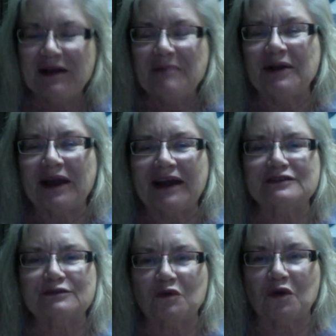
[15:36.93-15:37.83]
But I
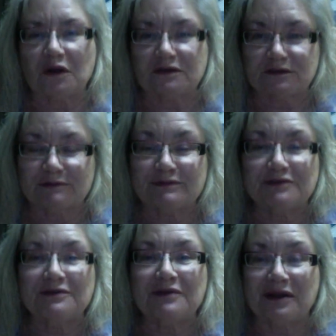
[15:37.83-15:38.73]
just wore a
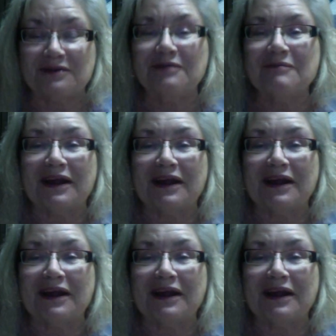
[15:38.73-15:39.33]
swimsuit under my